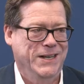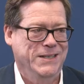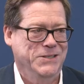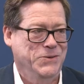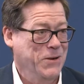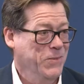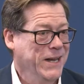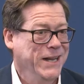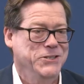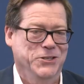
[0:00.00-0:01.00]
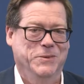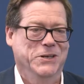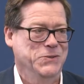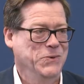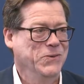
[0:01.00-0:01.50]
and we need to,
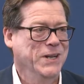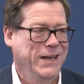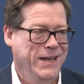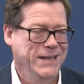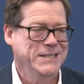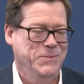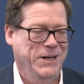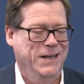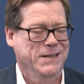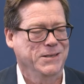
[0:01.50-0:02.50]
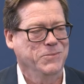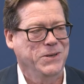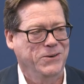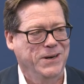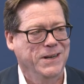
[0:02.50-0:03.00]
because we really need to be an
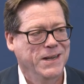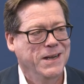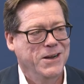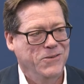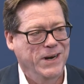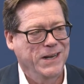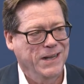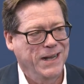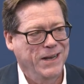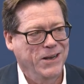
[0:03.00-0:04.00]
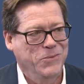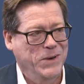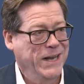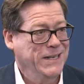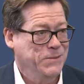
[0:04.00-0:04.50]
exemplar regulator.
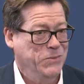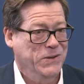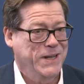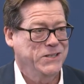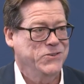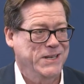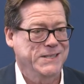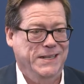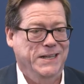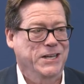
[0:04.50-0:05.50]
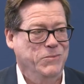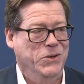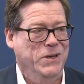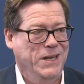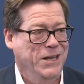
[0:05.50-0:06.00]
We need to build that trust in the
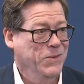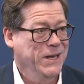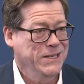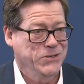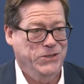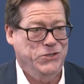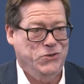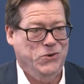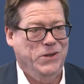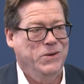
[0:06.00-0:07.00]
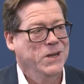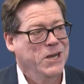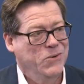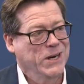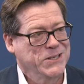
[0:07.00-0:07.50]
community, and we need to ensure that
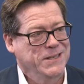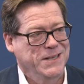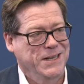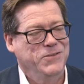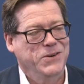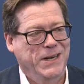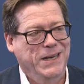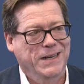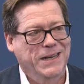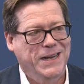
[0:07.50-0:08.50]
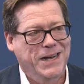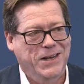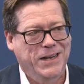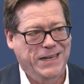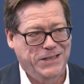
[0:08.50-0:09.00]
we're actually delivering
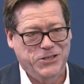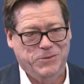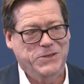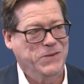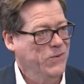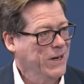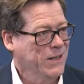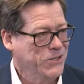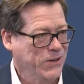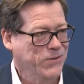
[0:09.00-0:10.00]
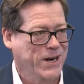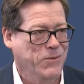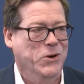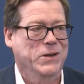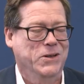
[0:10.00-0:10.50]
in terms of the regulatory
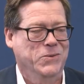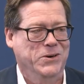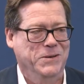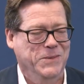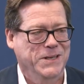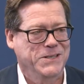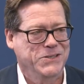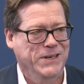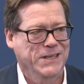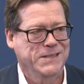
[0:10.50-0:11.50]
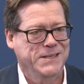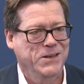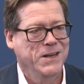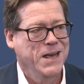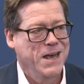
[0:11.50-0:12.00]
framework that we're administering.
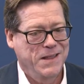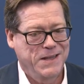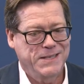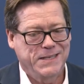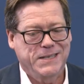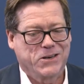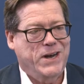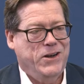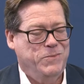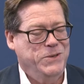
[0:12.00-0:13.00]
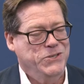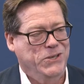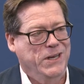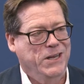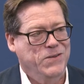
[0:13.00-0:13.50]
So this is a great
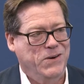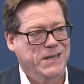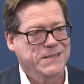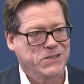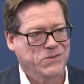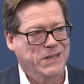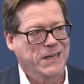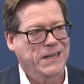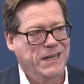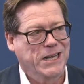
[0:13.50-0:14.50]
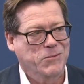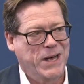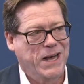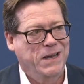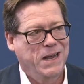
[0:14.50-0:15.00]
opportunity for us to really think
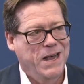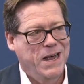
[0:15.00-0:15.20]
about